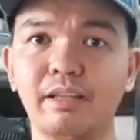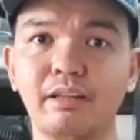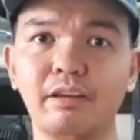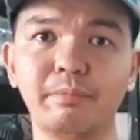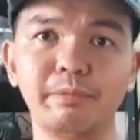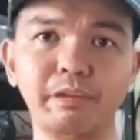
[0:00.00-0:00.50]

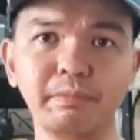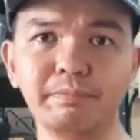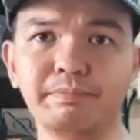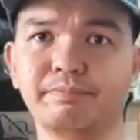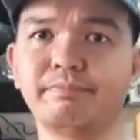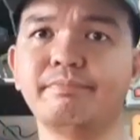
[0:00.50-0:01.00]

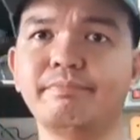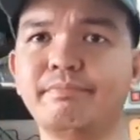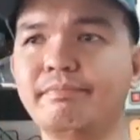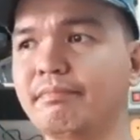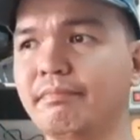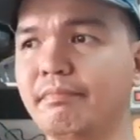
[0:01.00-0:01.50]

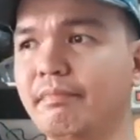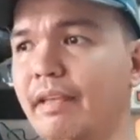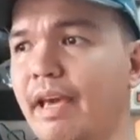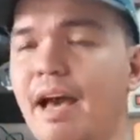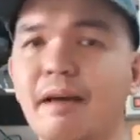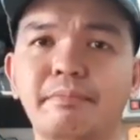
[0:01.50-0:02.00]
Lomvum?
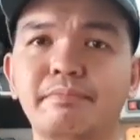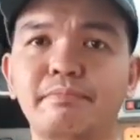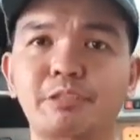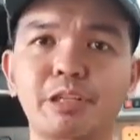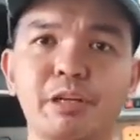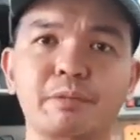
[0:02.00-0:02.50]
Yeah,
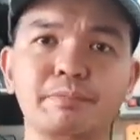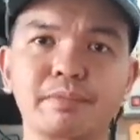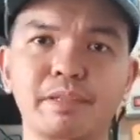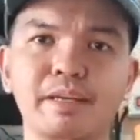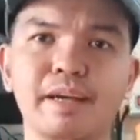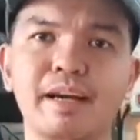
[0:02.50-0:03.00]
sure.
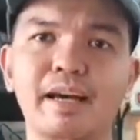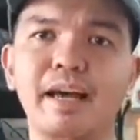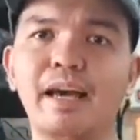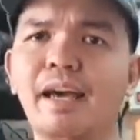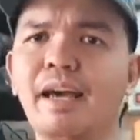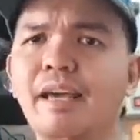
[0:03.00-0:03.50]

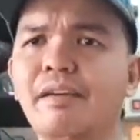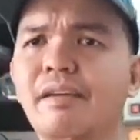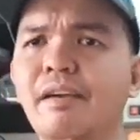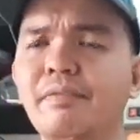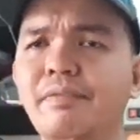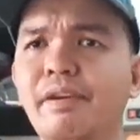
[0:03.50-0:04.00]

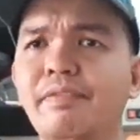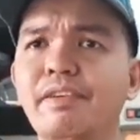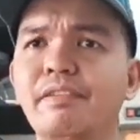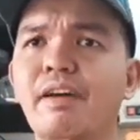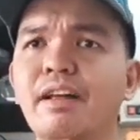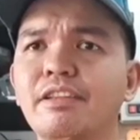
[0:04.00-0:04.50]
If
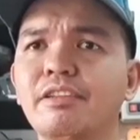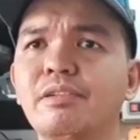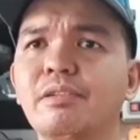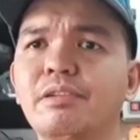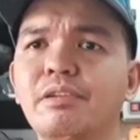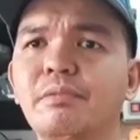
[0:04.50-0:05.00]
you want
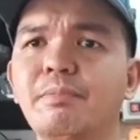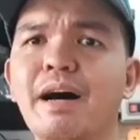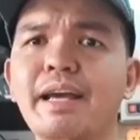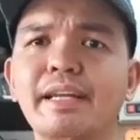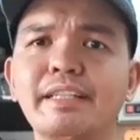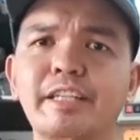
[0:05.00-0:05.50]
to
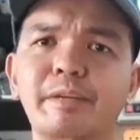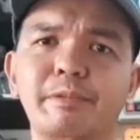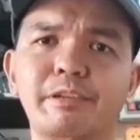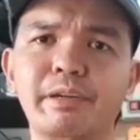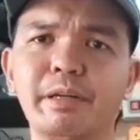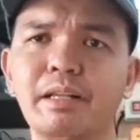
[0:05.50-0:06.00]
buy a
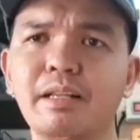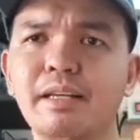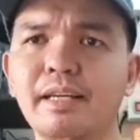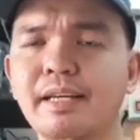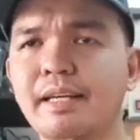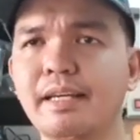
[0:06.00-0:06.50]
cheap drill,
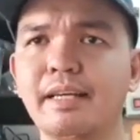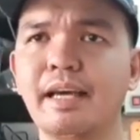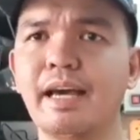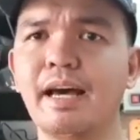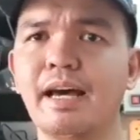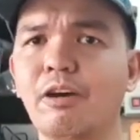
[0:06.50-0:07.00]

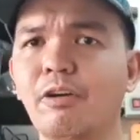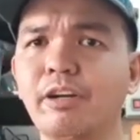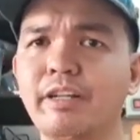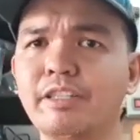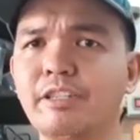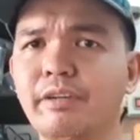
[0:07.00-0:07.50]

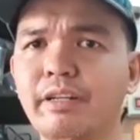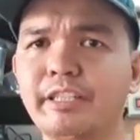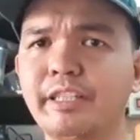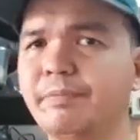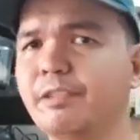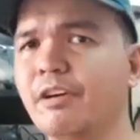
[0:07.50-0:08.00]
cordless drill,
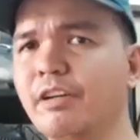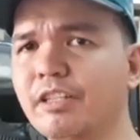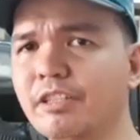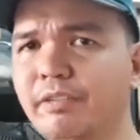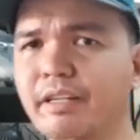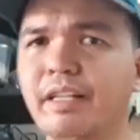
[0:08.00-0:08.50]
cheap
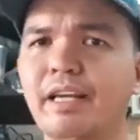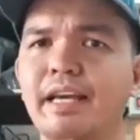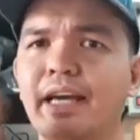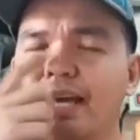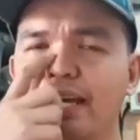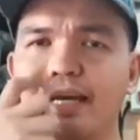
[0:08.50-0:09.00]
cordless drill,
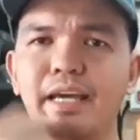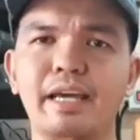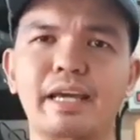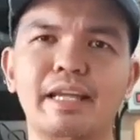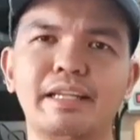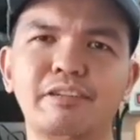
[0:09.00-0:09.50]

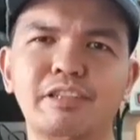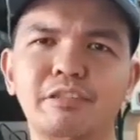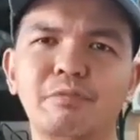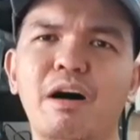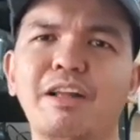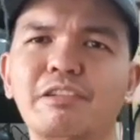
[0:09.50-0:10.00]
and you
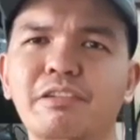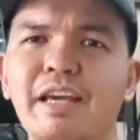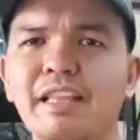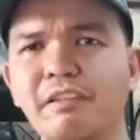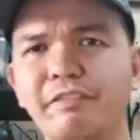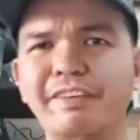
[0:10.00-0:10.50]
just want to
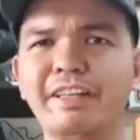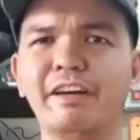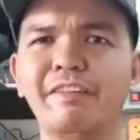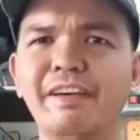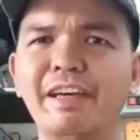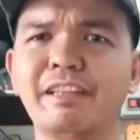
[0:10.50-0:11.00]
get the feel
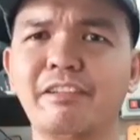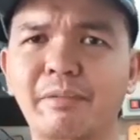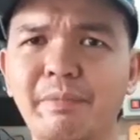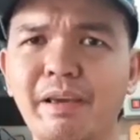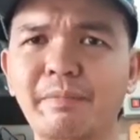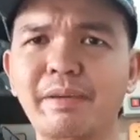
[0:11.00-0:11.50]
of it, or
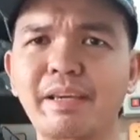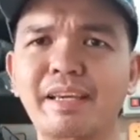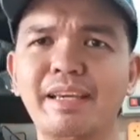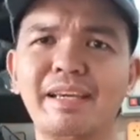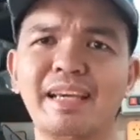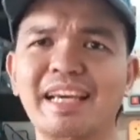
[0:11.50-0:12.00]

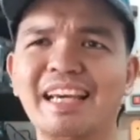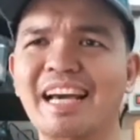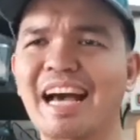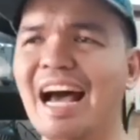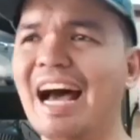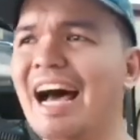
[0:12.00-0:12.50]
maybe
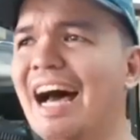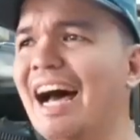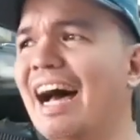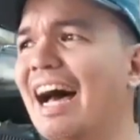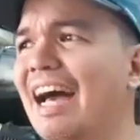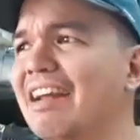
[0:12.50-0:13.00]

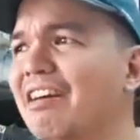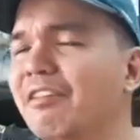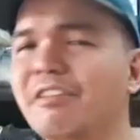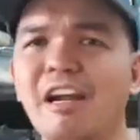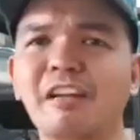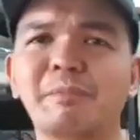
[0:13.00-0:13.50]

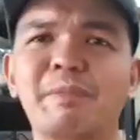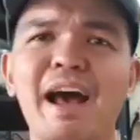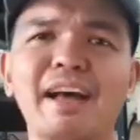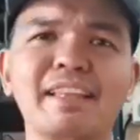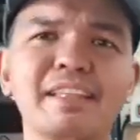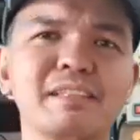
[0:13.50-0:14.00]
try to
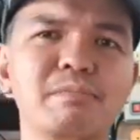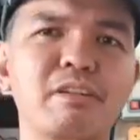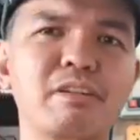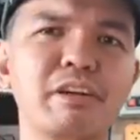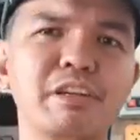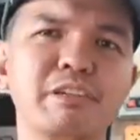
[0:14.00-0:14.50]
practice
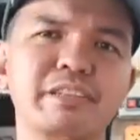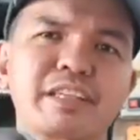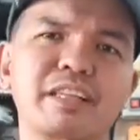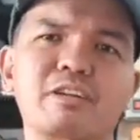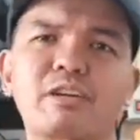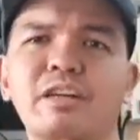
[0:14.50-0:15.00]
more
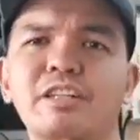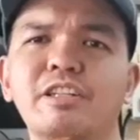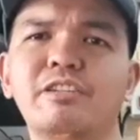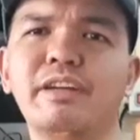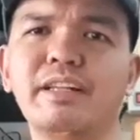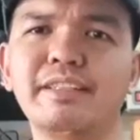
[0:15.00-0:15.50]
using
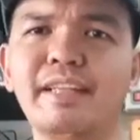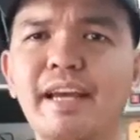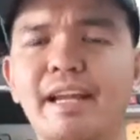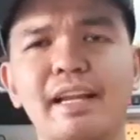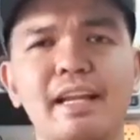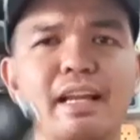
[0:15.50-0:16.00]
cordless drills,
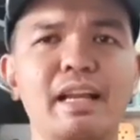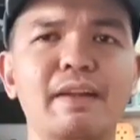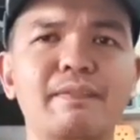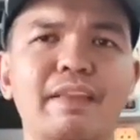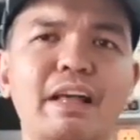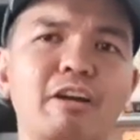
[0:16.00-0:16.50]
then
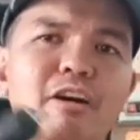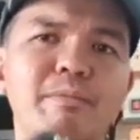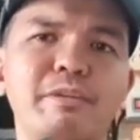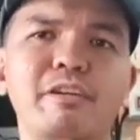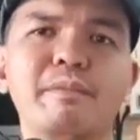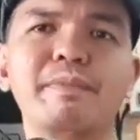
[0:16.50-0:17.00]
the
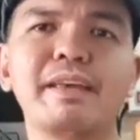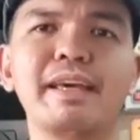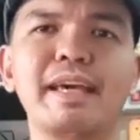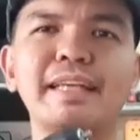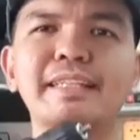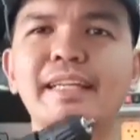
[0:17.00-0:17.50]
Lomvum
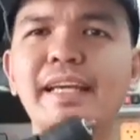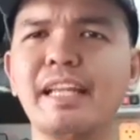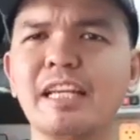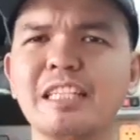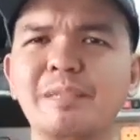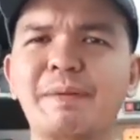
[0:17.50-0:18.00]
is an
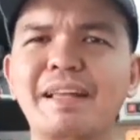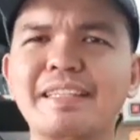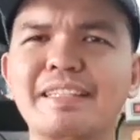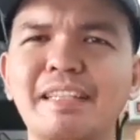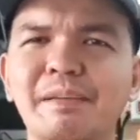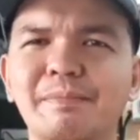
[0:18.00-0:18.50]

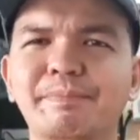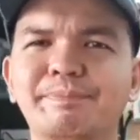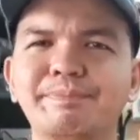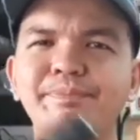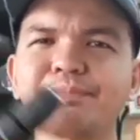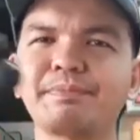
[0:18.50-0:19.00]
inexpensive
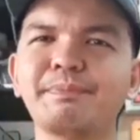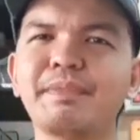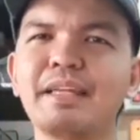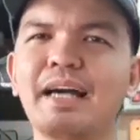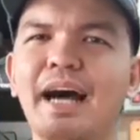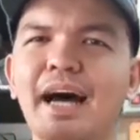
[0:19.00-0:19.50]

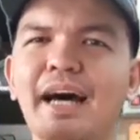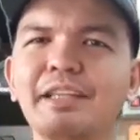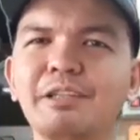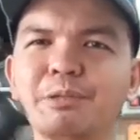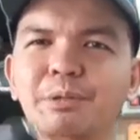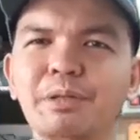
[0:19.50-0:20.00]

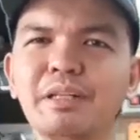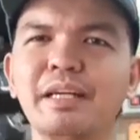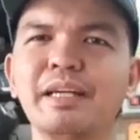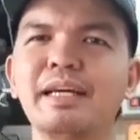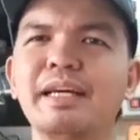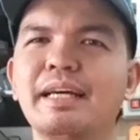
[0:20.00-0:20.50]
tool
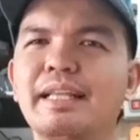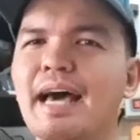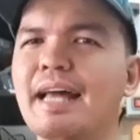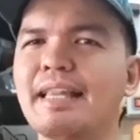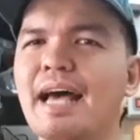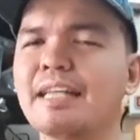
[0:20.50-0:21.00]

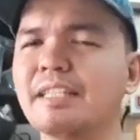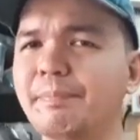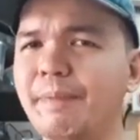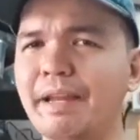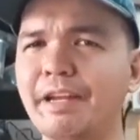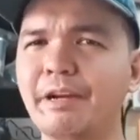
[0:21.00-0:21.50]
that has a
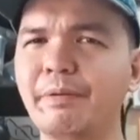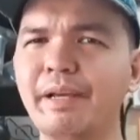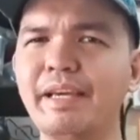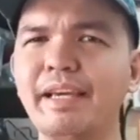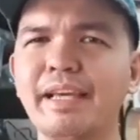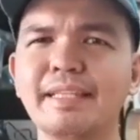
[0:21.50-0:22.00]

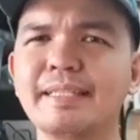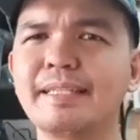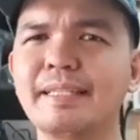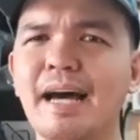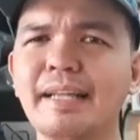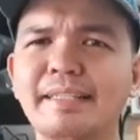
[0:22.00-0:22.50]
pedigree.
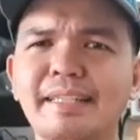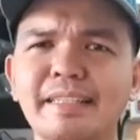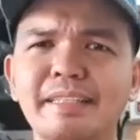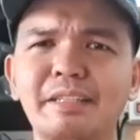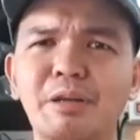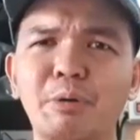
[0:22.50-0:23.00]
It's not
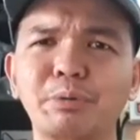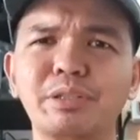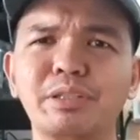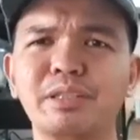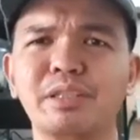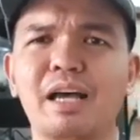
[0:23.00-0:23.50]
just
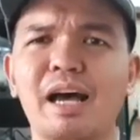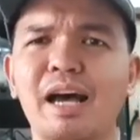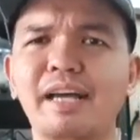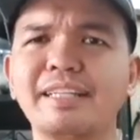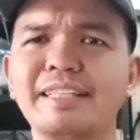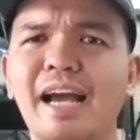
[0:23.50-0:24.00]
those
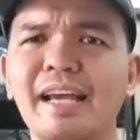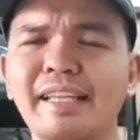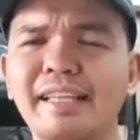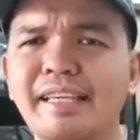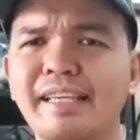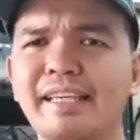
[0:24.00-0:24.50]

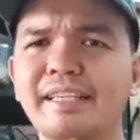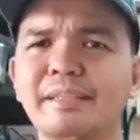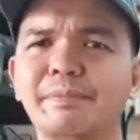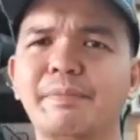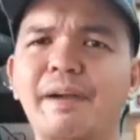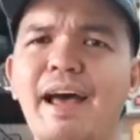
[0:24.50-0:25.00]
Chinese
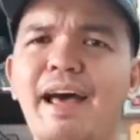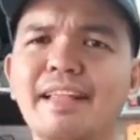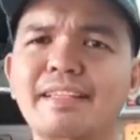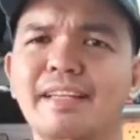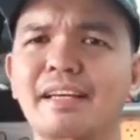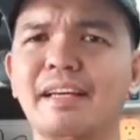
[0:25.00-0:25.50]

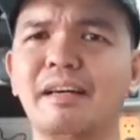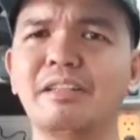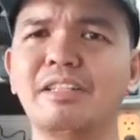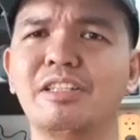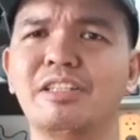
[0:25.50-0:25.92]
brands, the